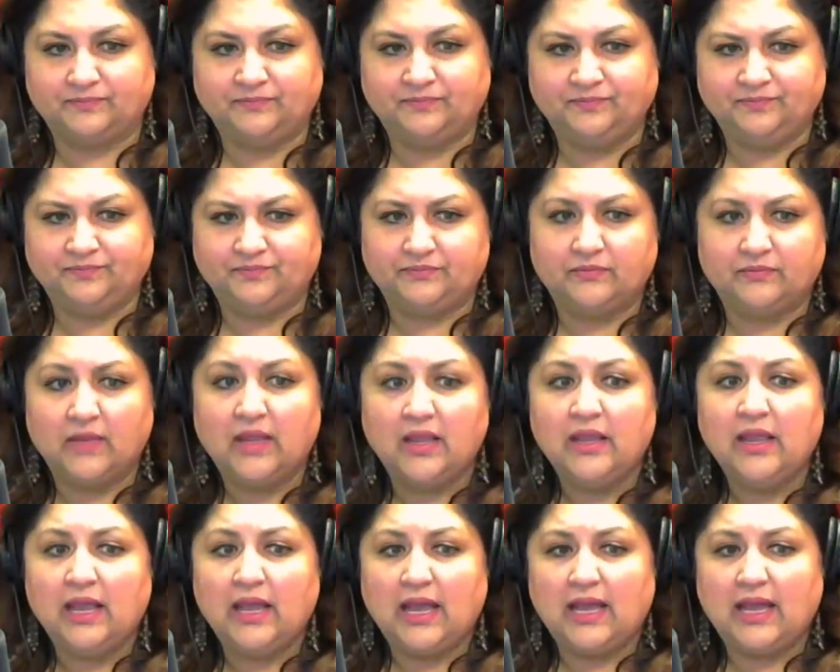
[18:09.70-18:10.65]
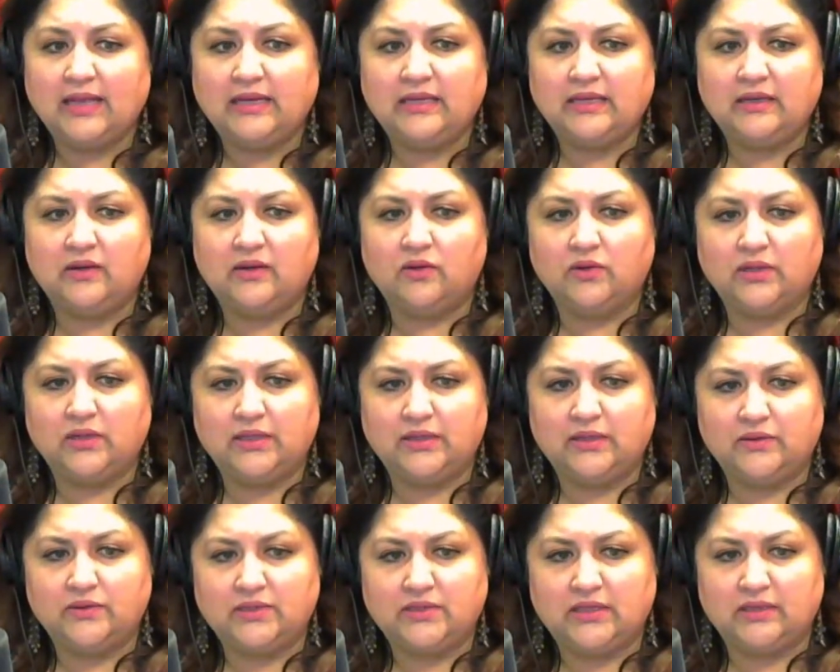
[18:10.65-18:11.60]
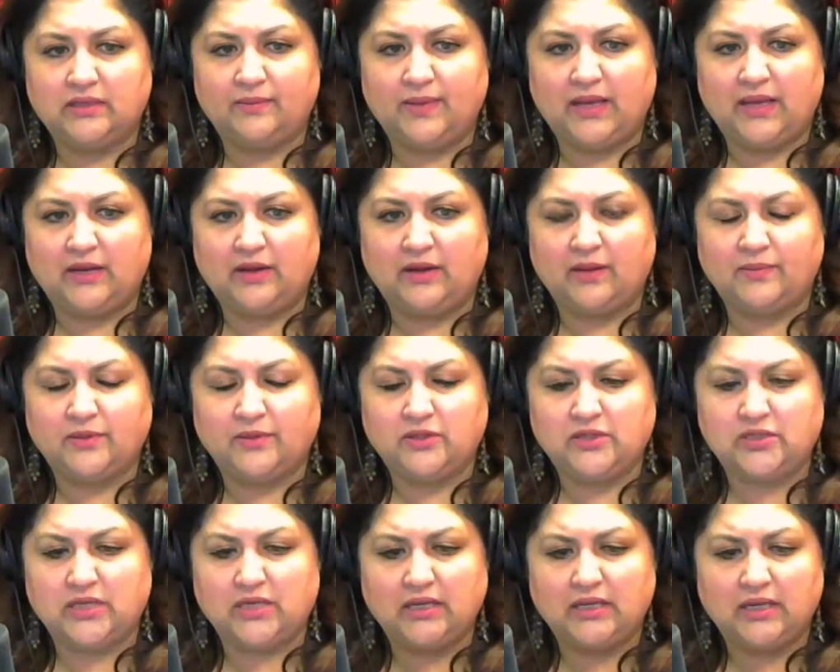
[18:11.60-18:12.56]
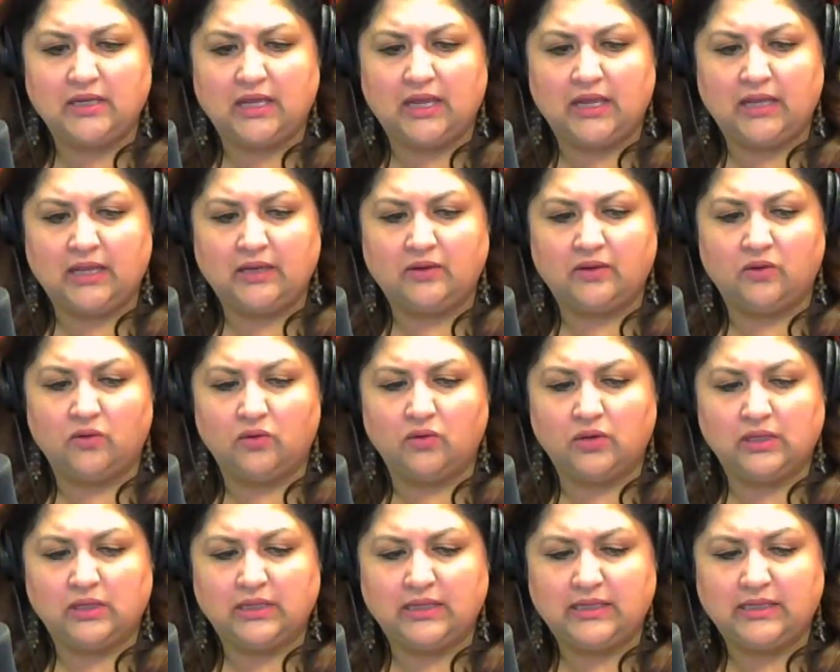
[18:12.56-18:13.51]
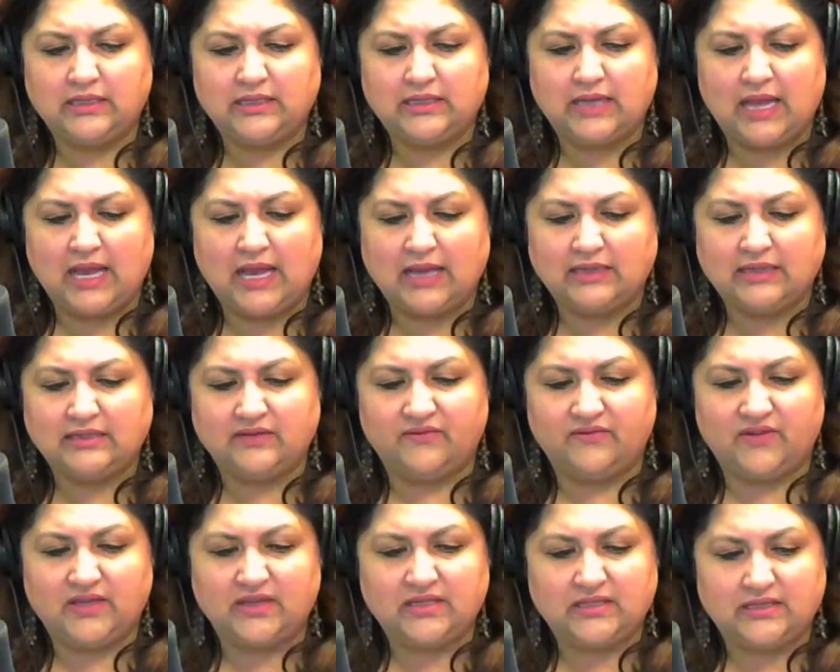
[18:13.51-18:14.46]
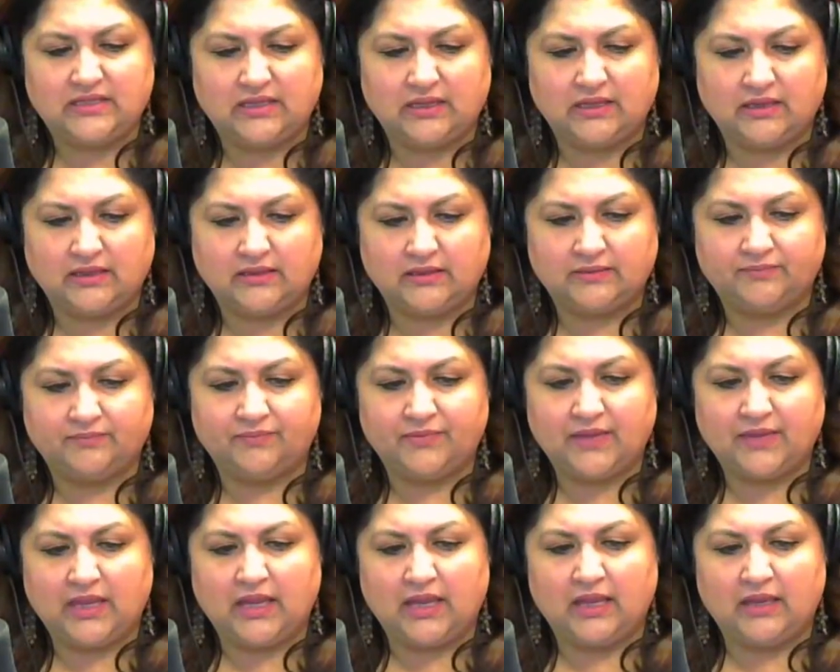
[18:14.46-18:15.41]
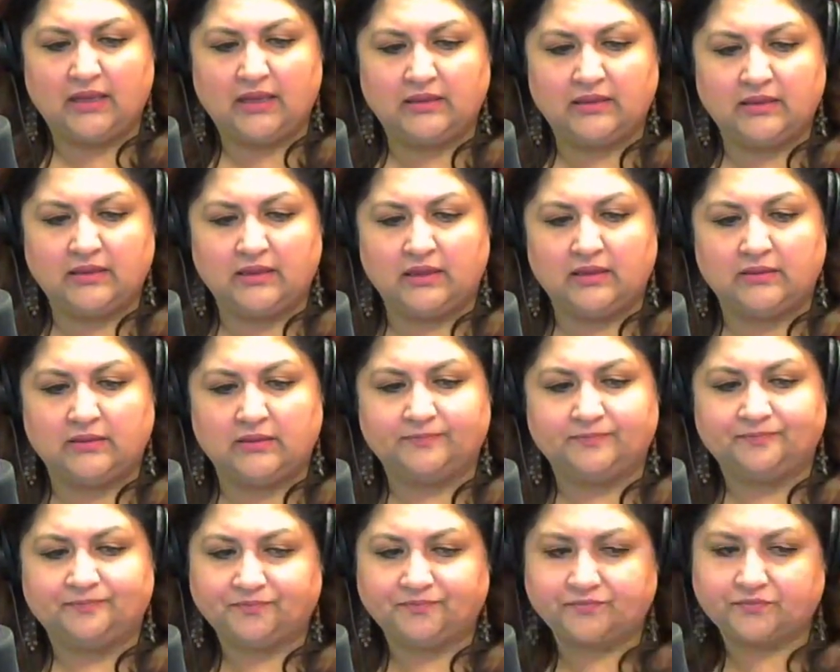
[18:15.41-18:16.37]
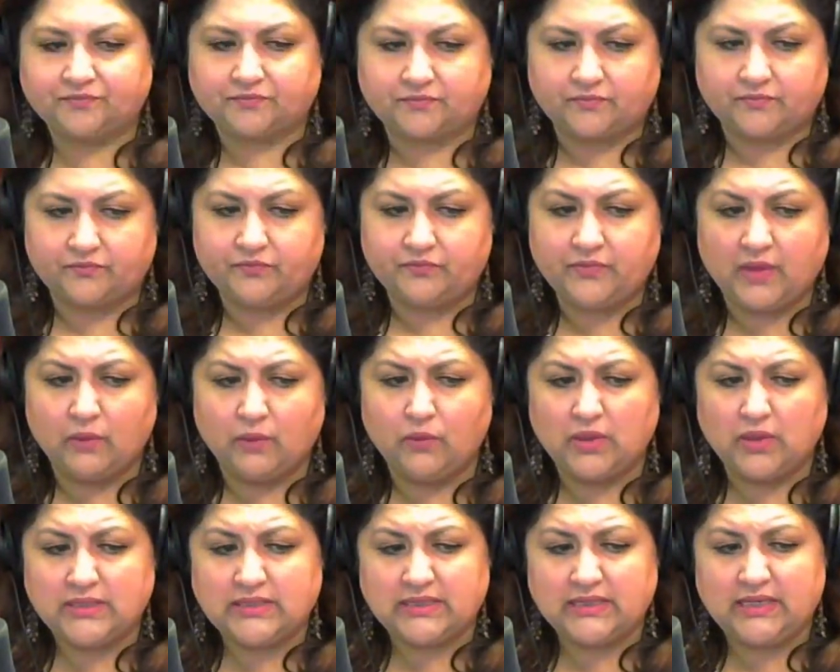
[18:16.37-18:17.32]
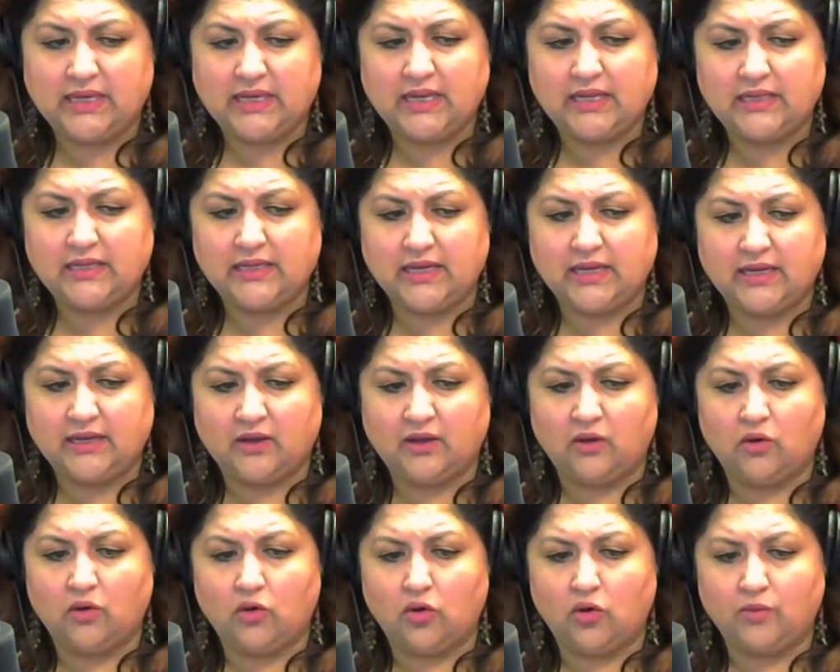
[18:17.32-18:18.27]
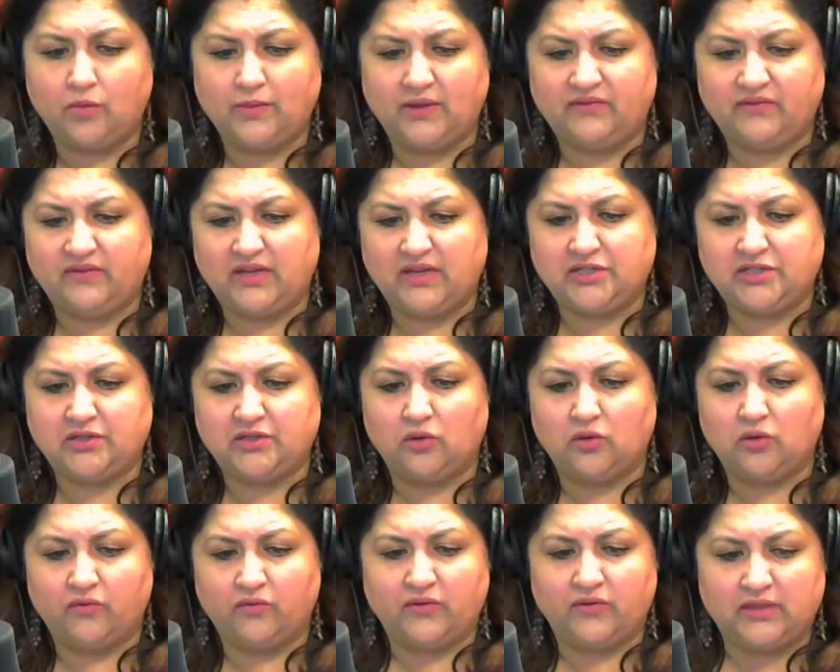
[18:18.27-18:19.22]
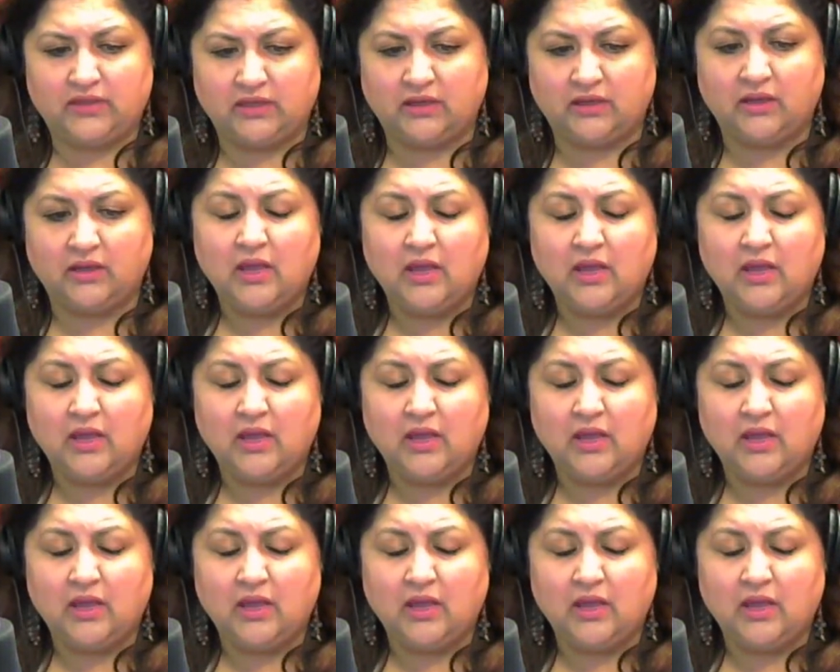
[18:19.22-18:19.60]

and in local news in the Bay Area, Banajan, an Oakland activist um, and um, was killed in a home invasion over the